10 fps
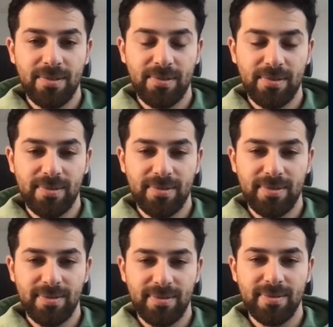
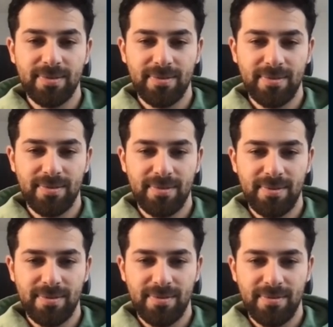
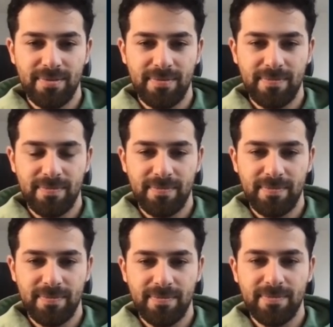
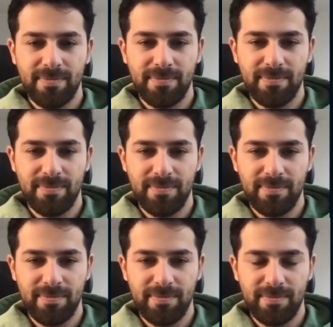
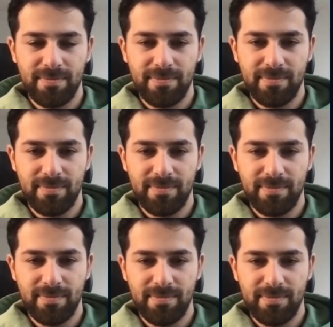
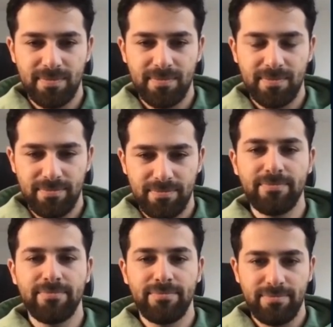
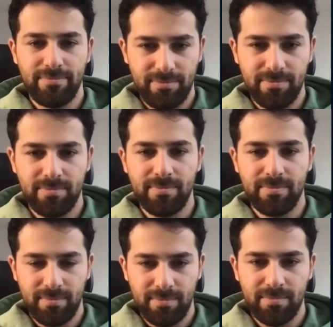
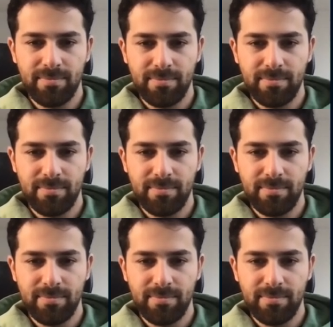(not speaking)